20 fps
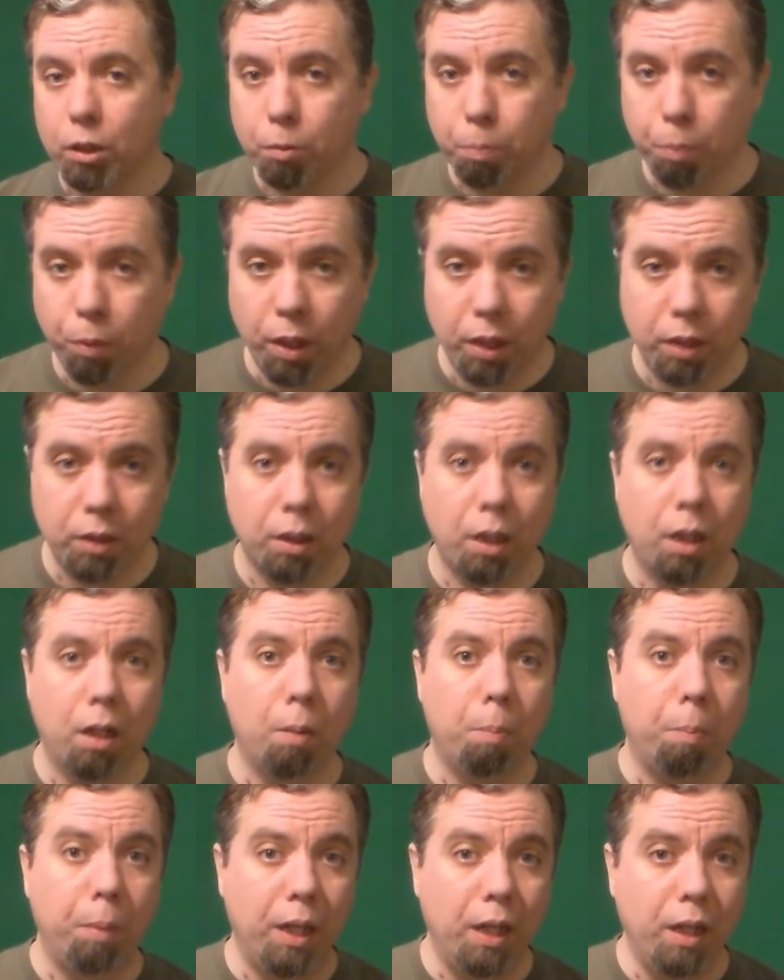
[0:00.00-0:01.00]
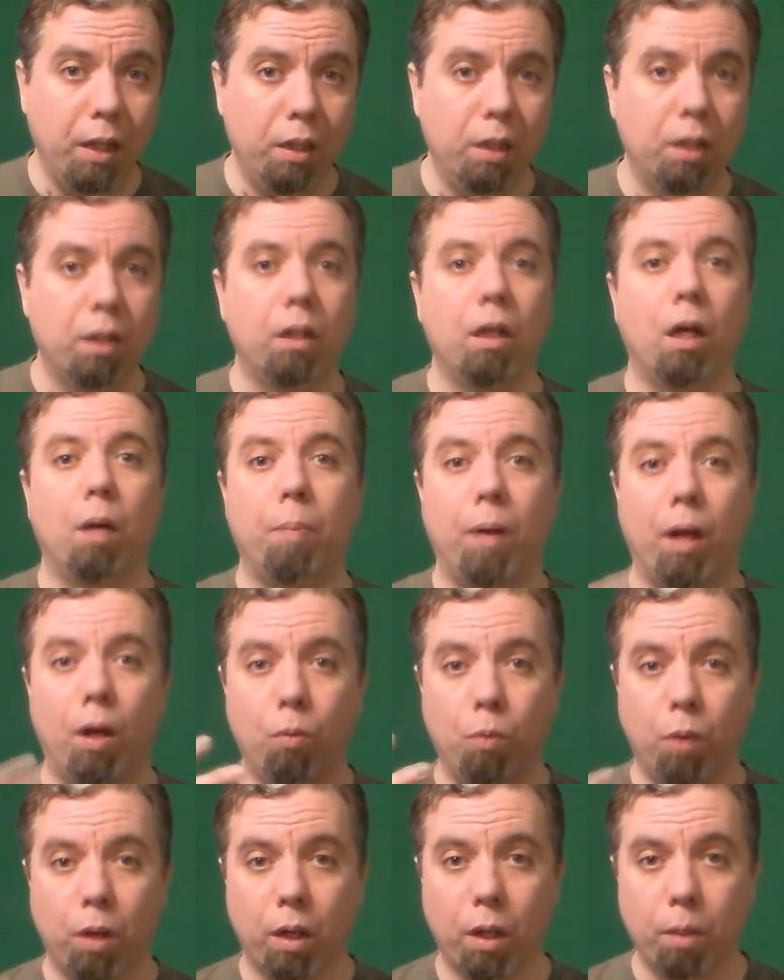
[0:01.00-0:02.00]
express an opinion
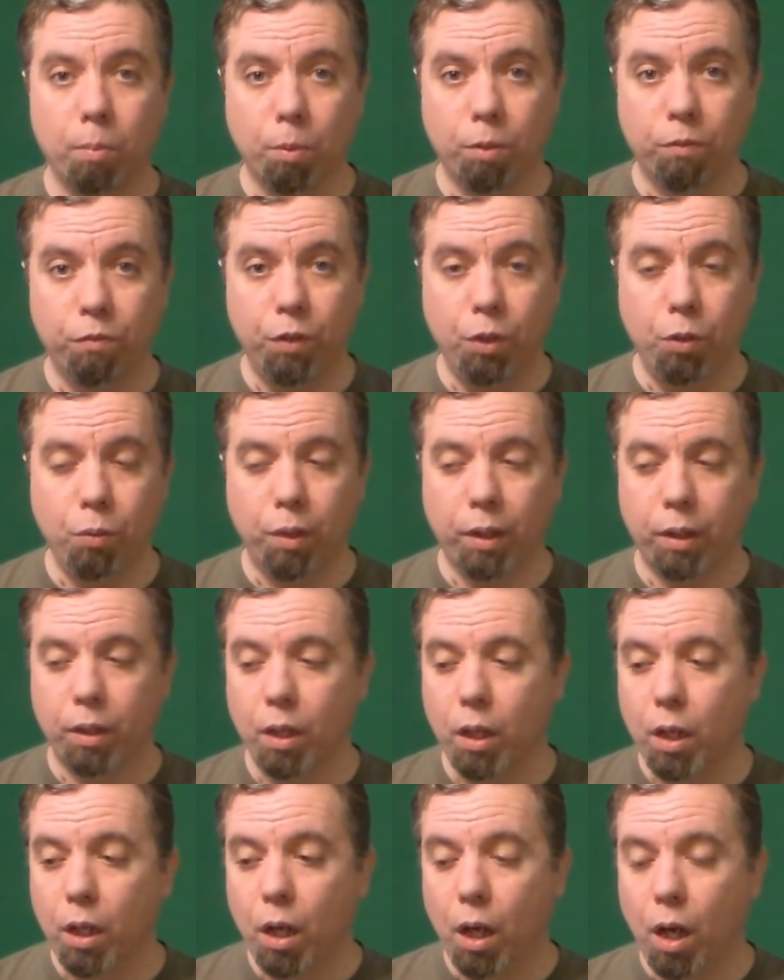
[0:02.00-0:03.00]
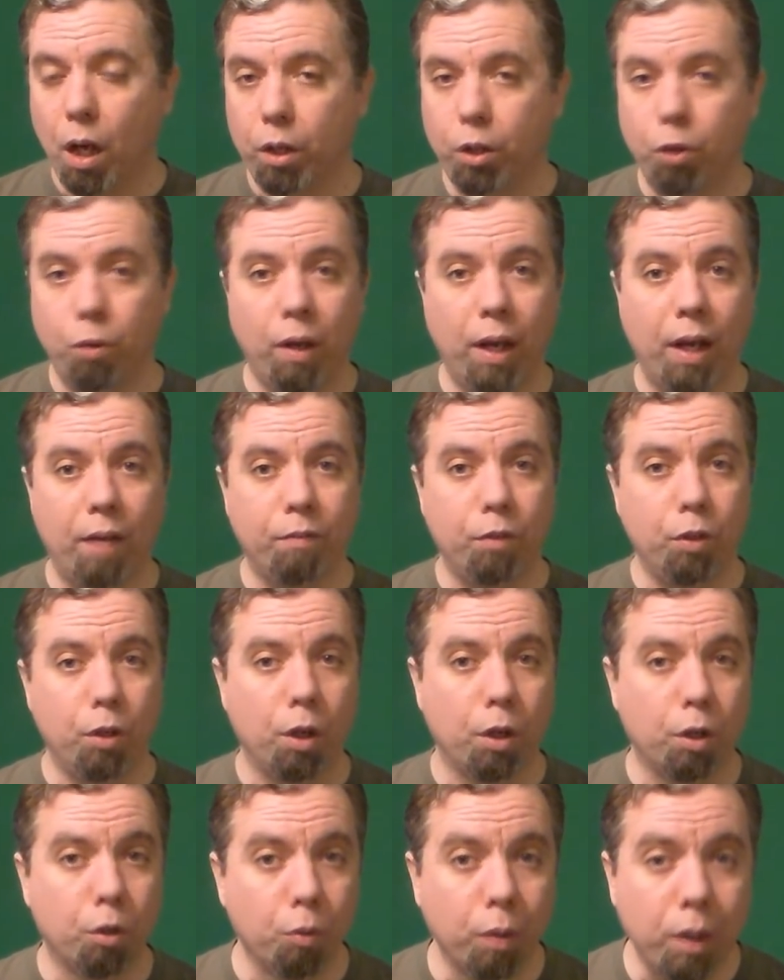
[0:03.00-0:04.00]
about what I'm reviewing. You don't have
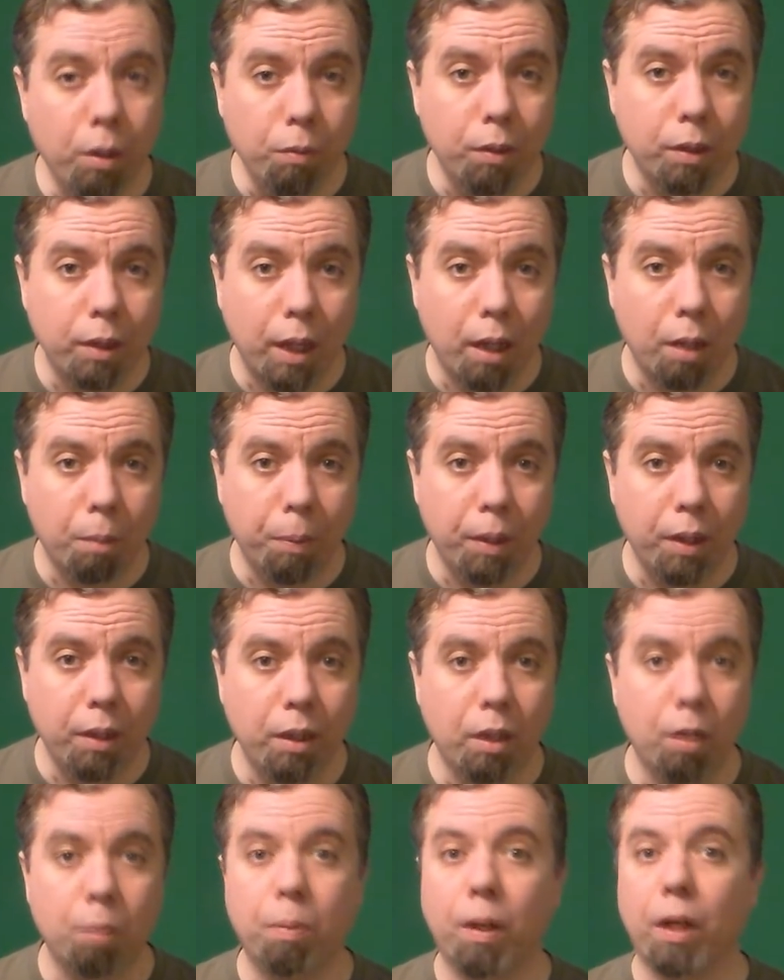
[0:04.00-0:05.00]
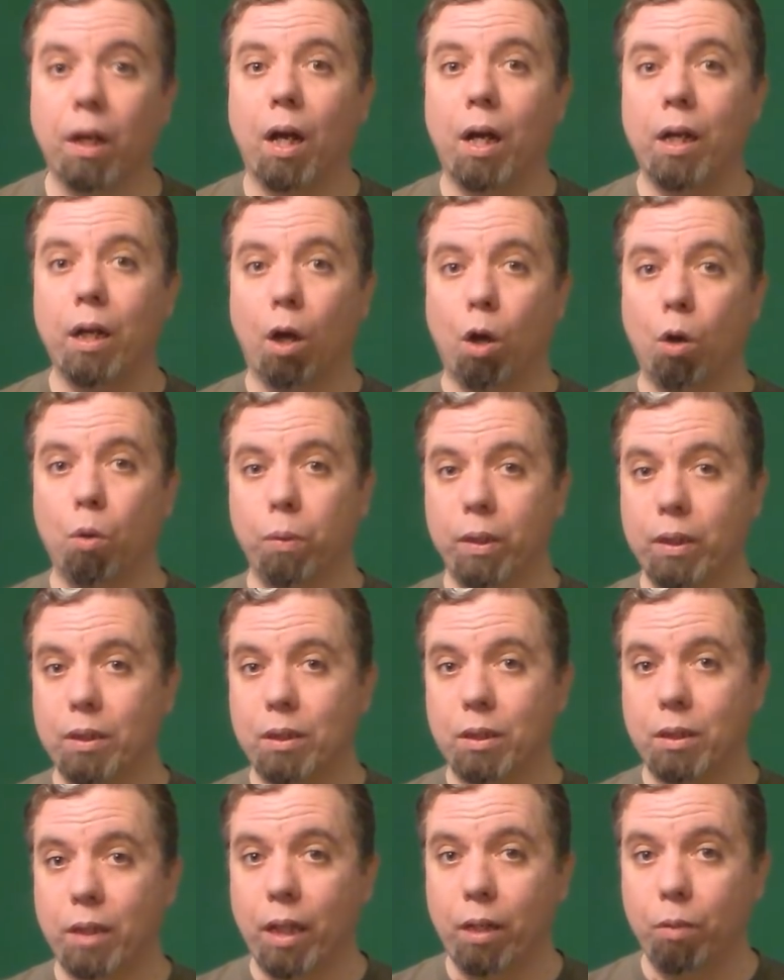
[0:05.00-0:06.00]
to agree with that opinion, but I
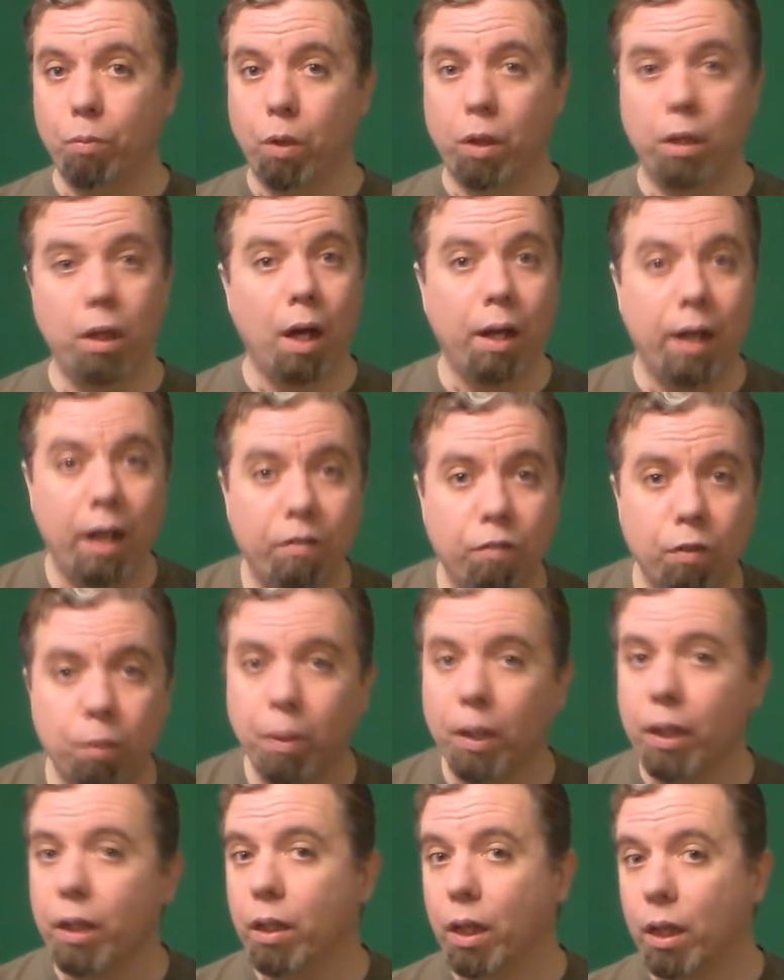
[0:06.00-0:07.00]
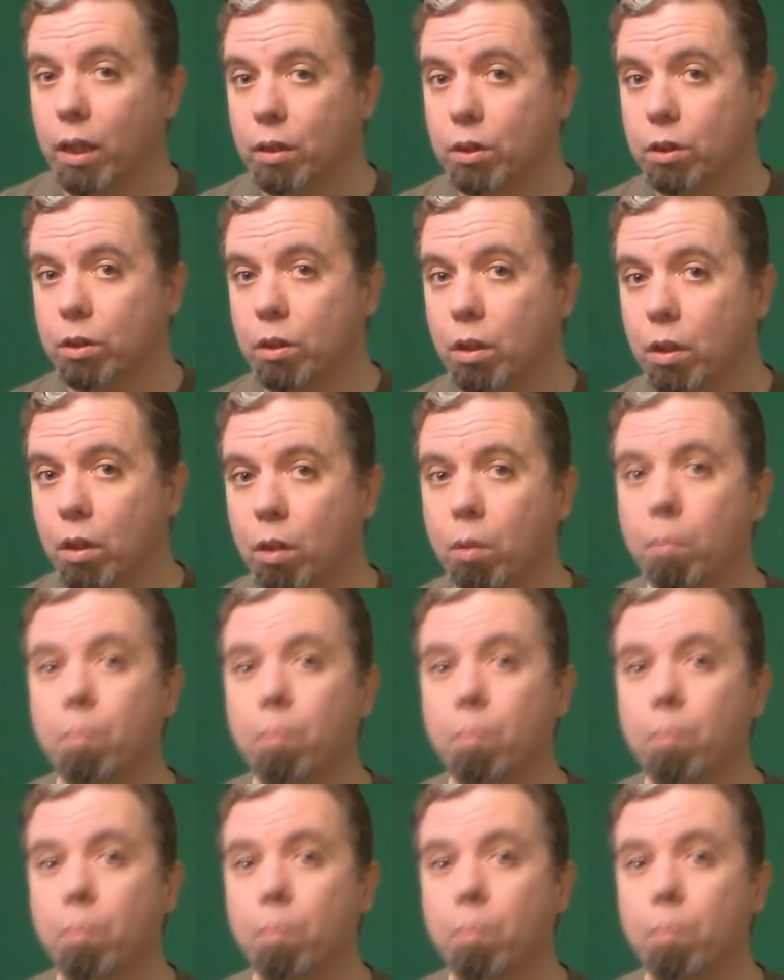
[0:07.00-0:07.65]
always state one. Not everybody does,